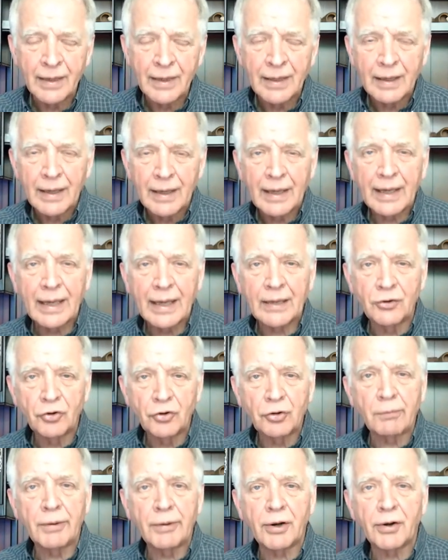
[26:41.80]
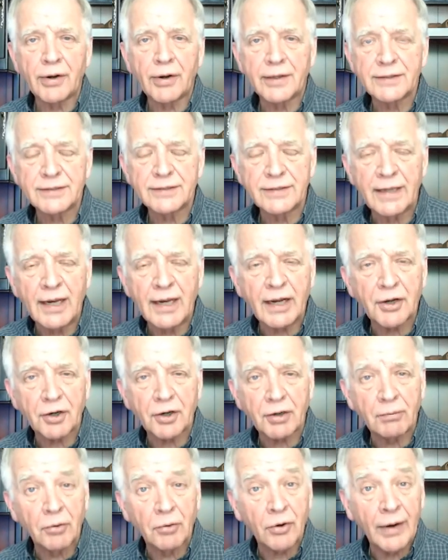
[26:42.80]
and New American
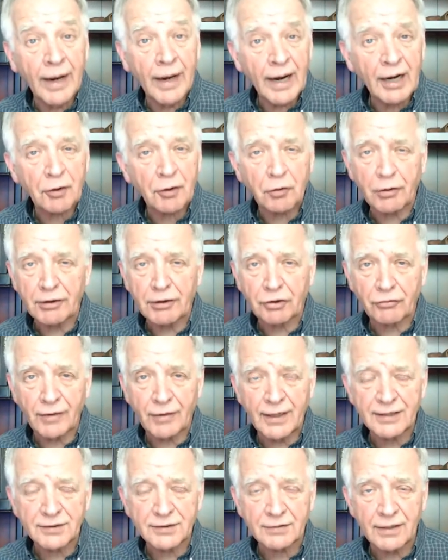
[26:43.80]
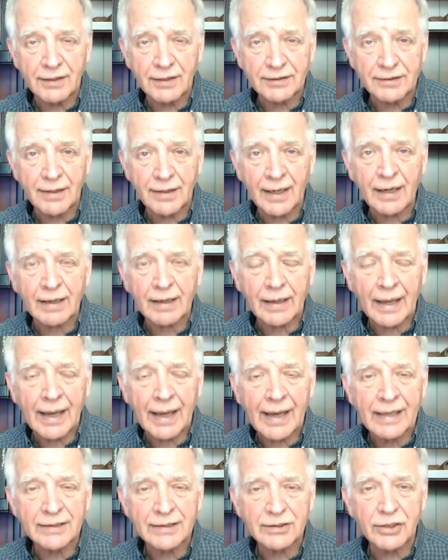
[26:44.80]
Standard more accurately translates that
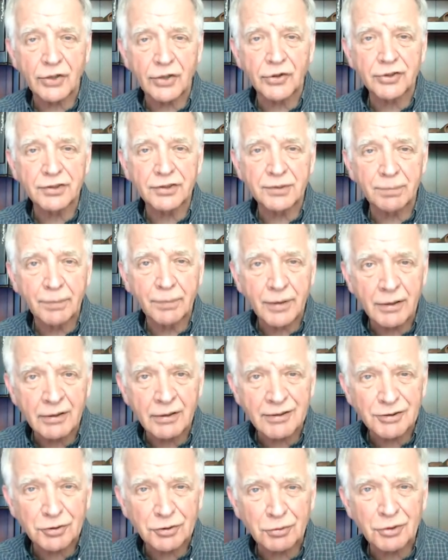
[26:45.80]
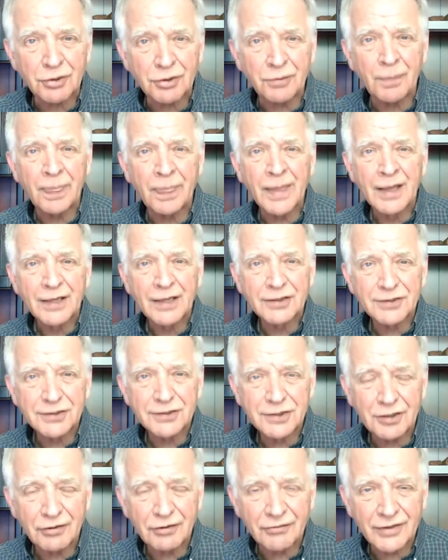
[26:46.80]
as your spiritual
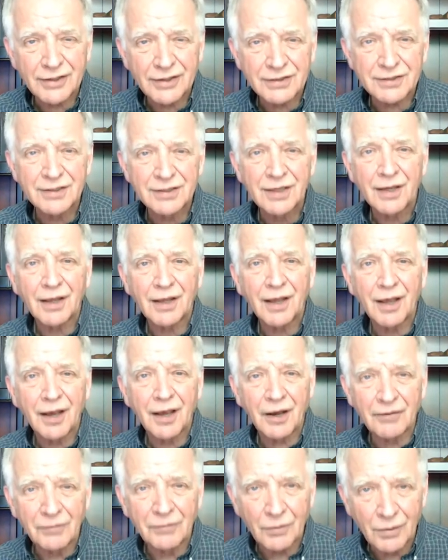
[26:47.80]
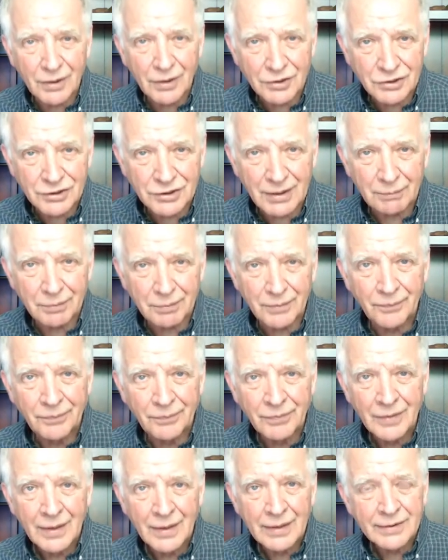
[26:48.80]
service of worship.
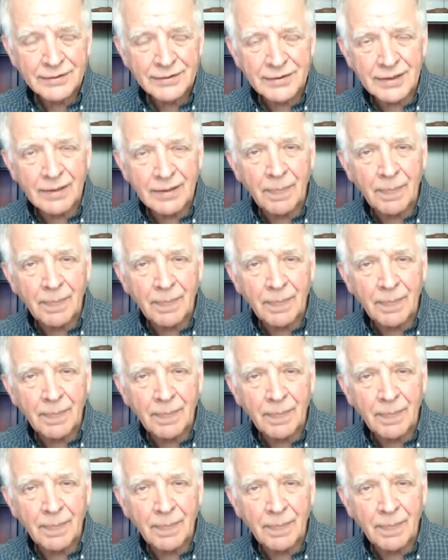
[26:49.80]
See,